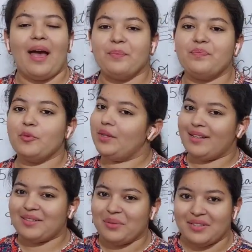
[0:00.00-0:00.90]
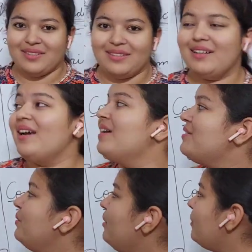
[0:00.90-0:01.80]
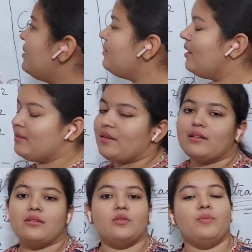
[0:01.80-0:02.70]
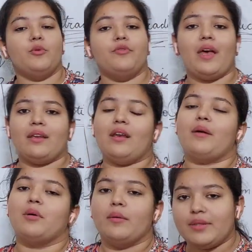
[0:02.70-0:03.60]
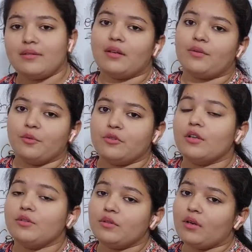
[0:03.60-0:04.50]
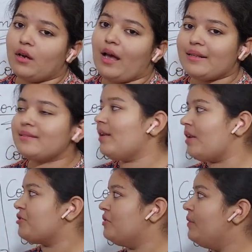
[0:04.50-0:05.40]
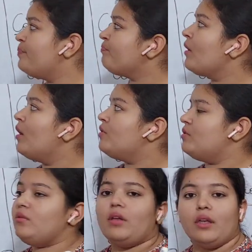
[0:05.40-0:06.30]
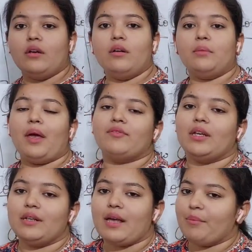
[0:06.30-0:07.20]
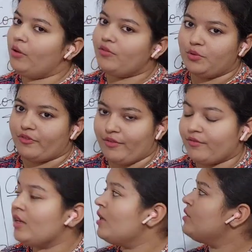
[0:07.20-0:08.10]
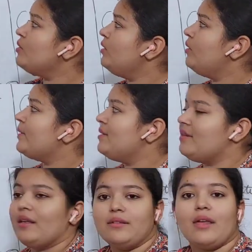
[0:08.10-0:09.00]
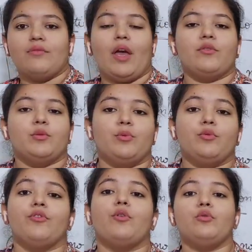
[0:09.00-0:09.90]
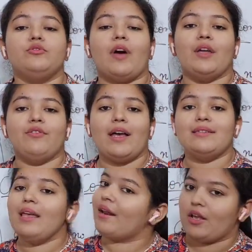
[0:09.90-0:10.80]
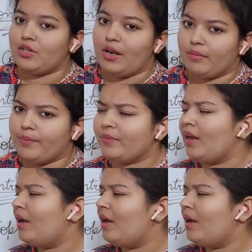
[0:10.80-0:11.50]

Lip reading: I am with the next question. So the question says us to prove any number which is in root as irrational. So here we have taken example of root 5. So the question says that we have to prove root 5 as irrational number.